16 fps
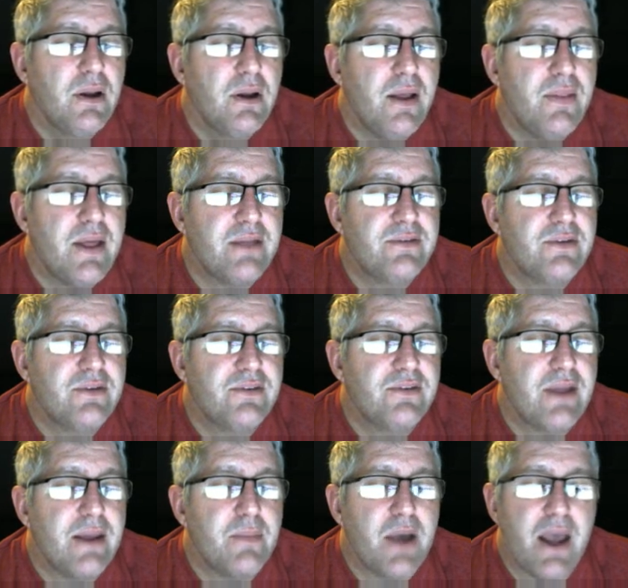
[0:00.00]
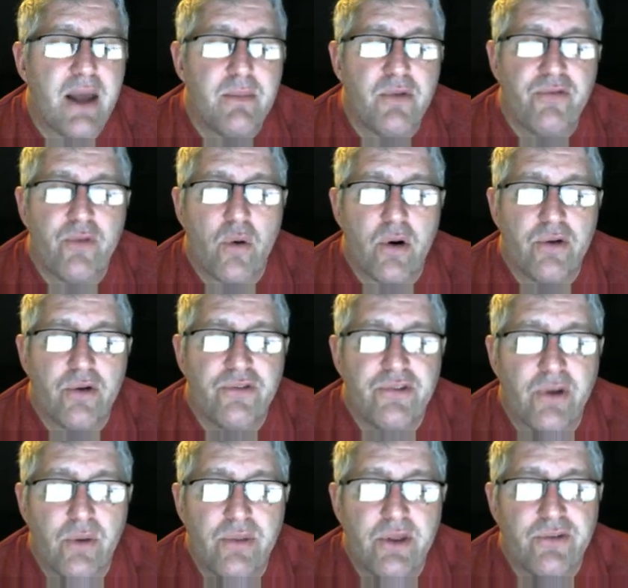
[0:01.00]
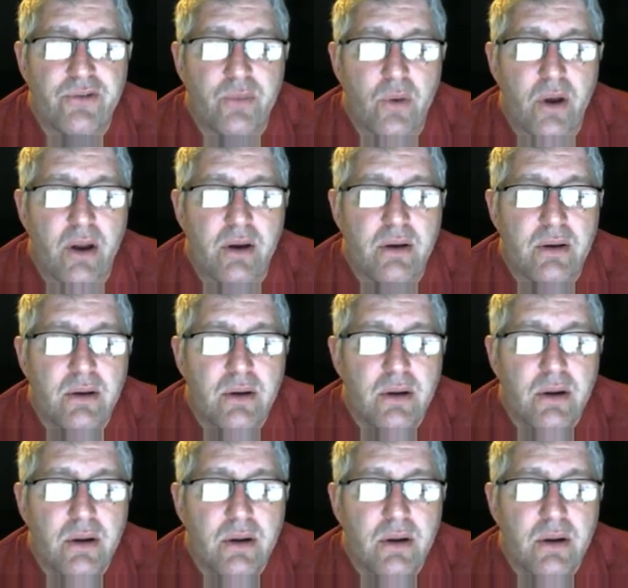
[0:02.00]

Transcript: And that's the same I had before. So this one,